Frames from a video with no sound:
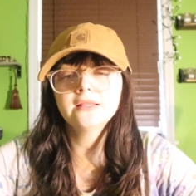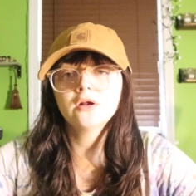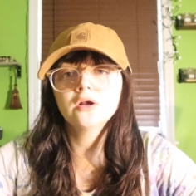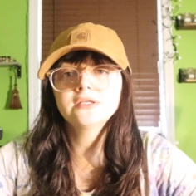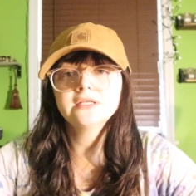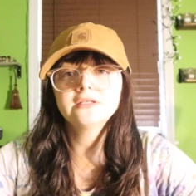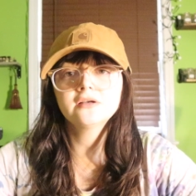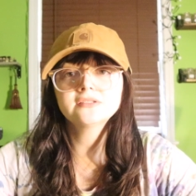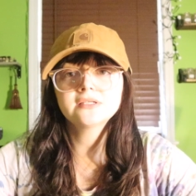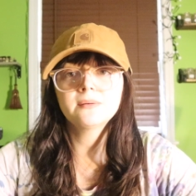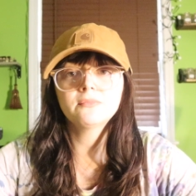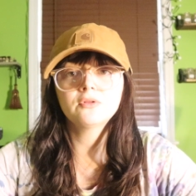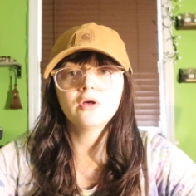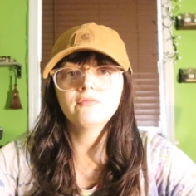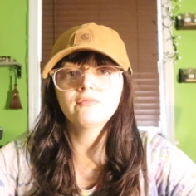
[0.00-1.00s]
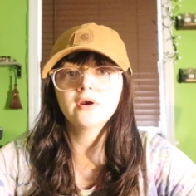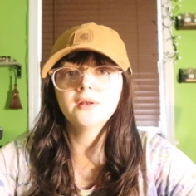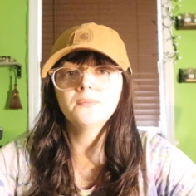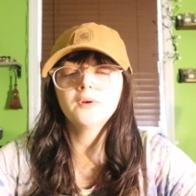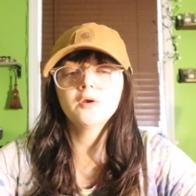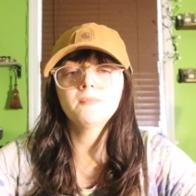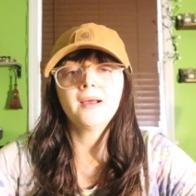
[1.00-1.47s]
There are details down below for
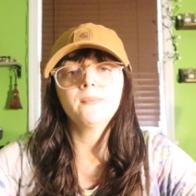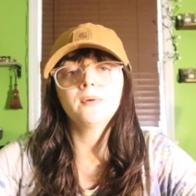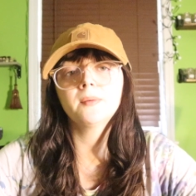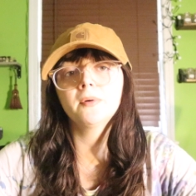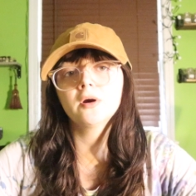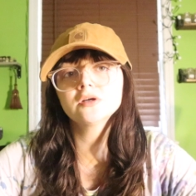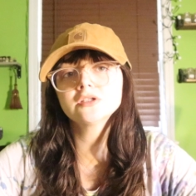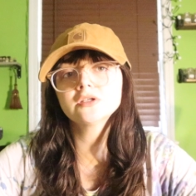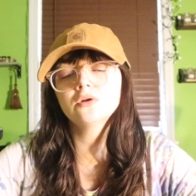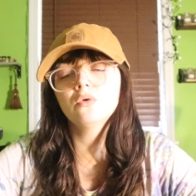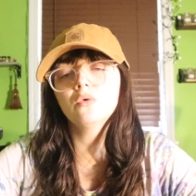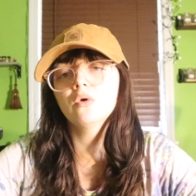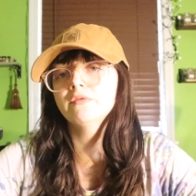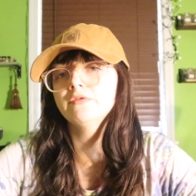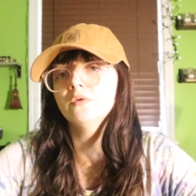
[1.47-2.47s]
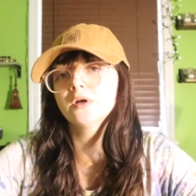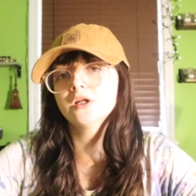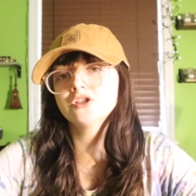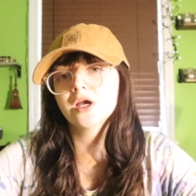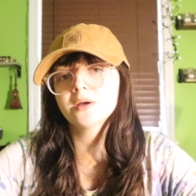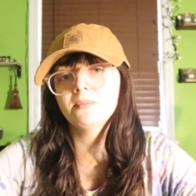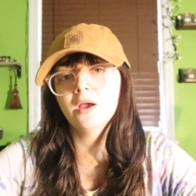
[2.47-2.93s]
anyone who might want a personal or if you want
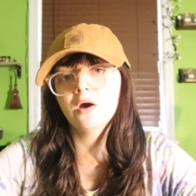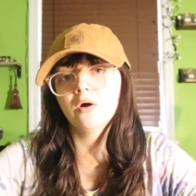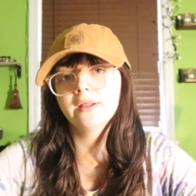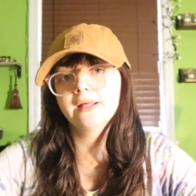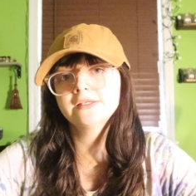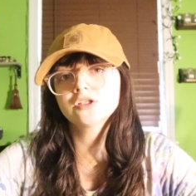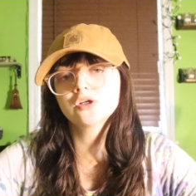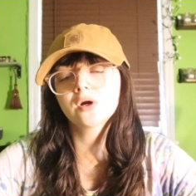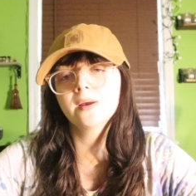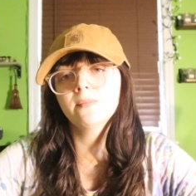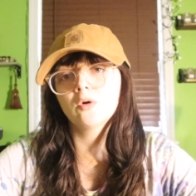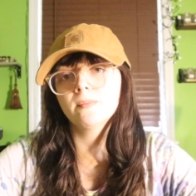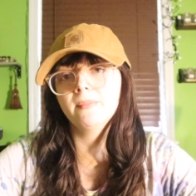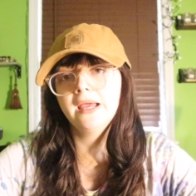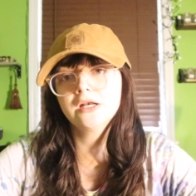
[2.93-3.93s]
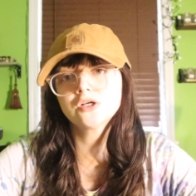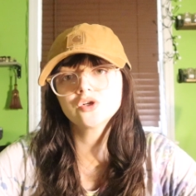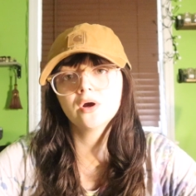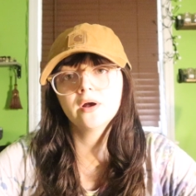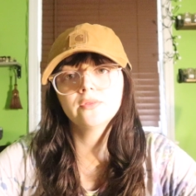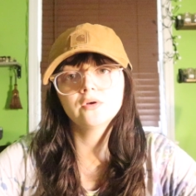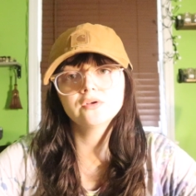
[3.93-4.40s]
to check me out on Instagram or
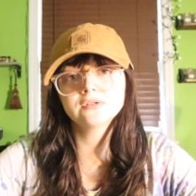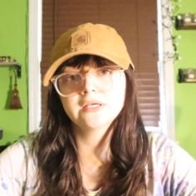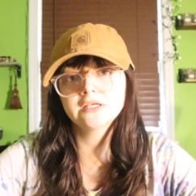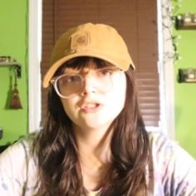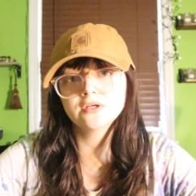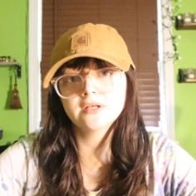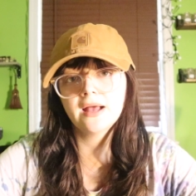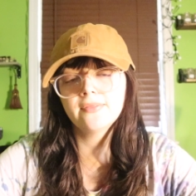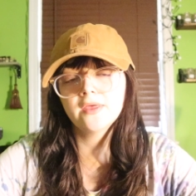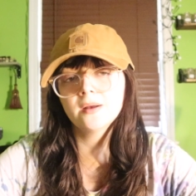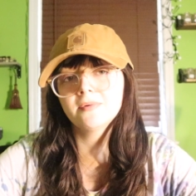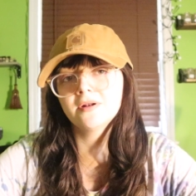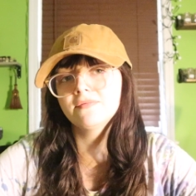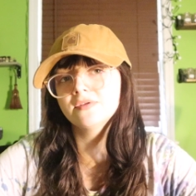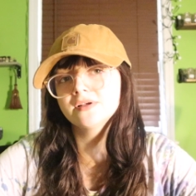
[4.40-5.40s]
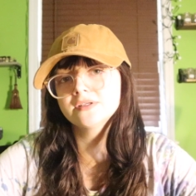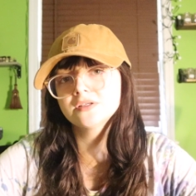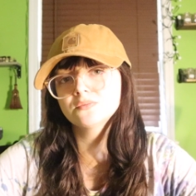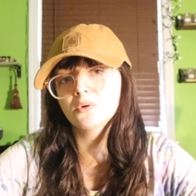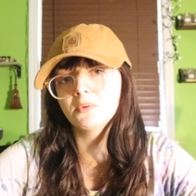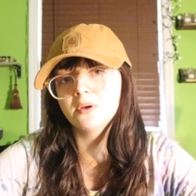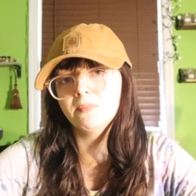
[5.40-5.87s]
Patreon. Those links are down there. But if this
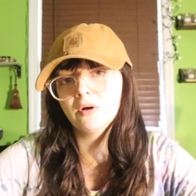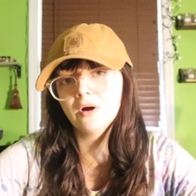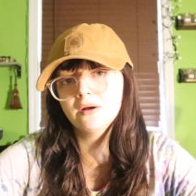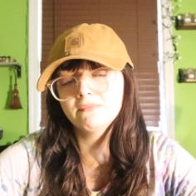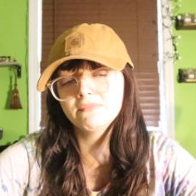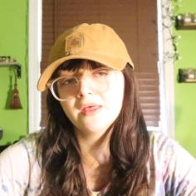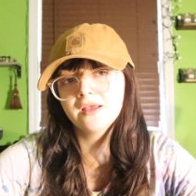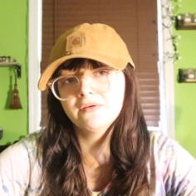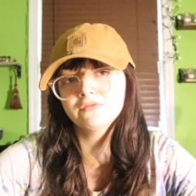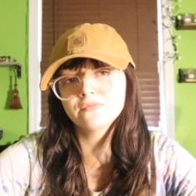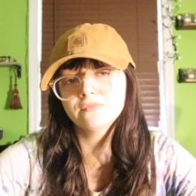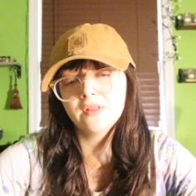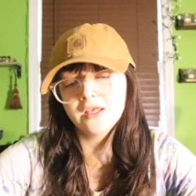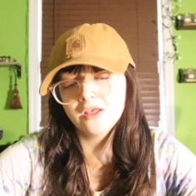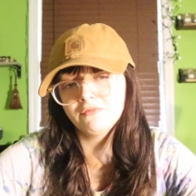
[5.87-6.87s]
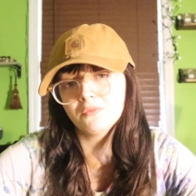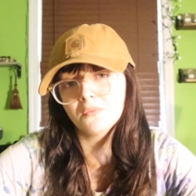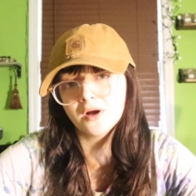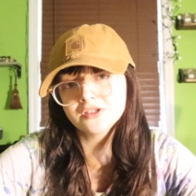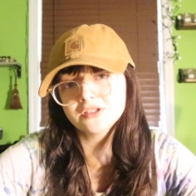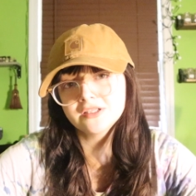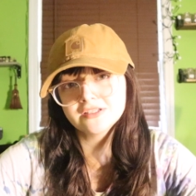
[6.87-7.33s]
is where we part, thank, thank you for
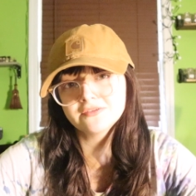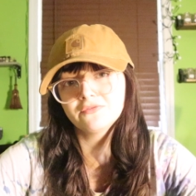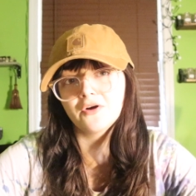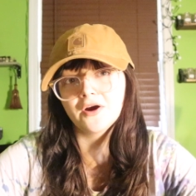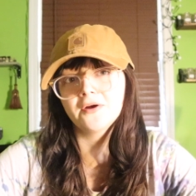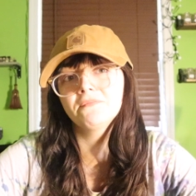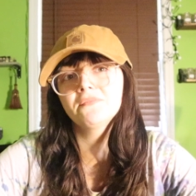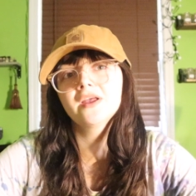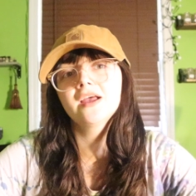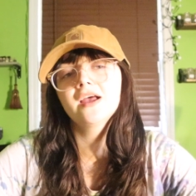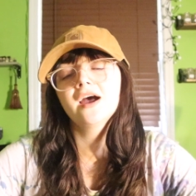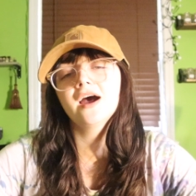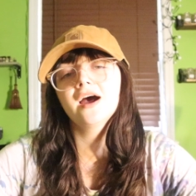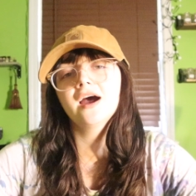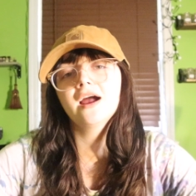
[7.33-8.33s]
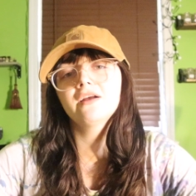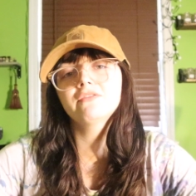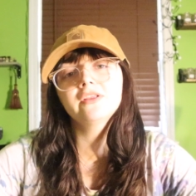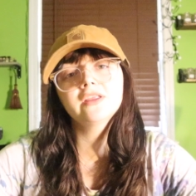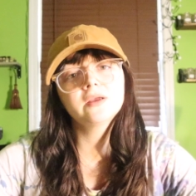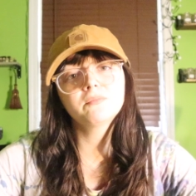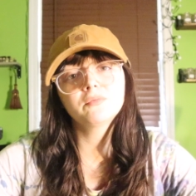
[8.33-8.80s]
watching this far. Uh, I
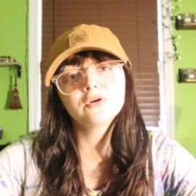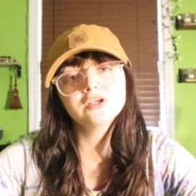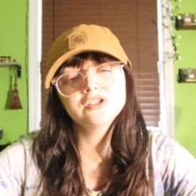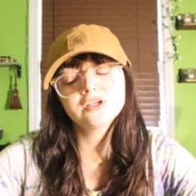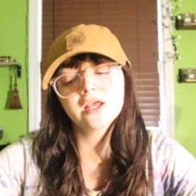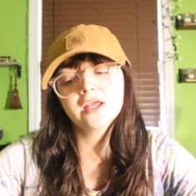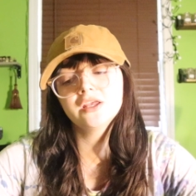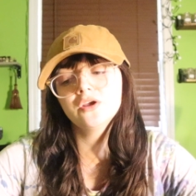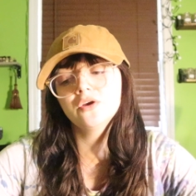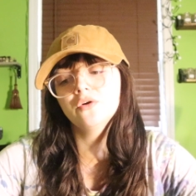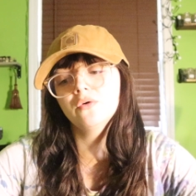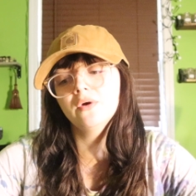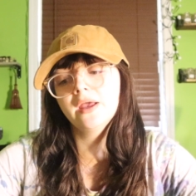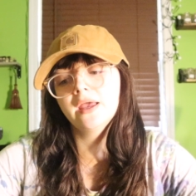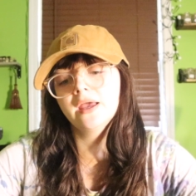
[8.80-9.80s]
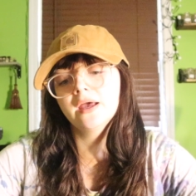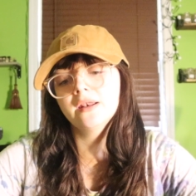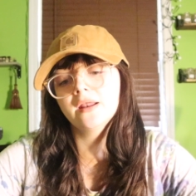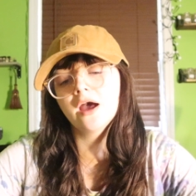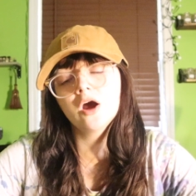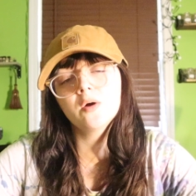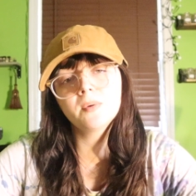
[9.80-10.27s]
really appreciate you
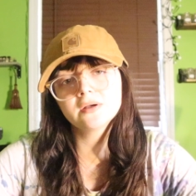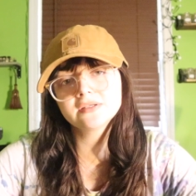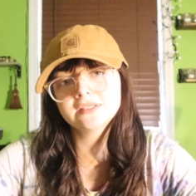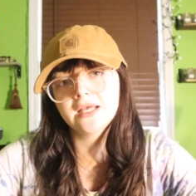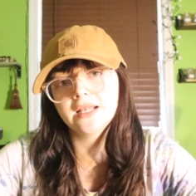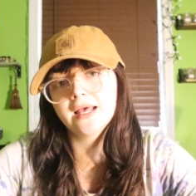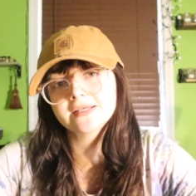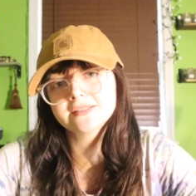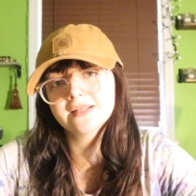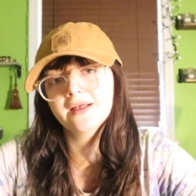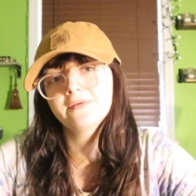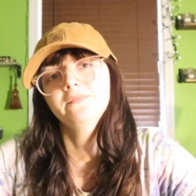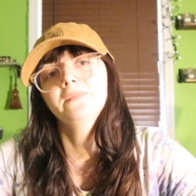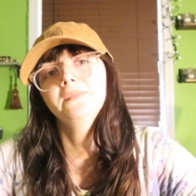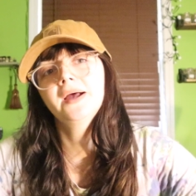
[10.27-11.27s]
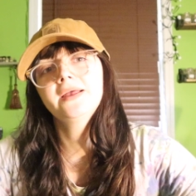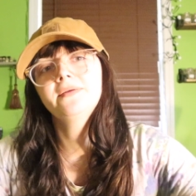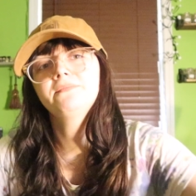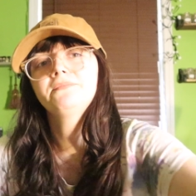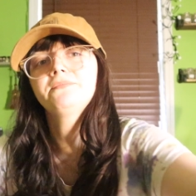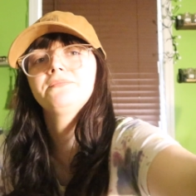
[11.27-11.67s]
and I hope I'll see you next time. Bye.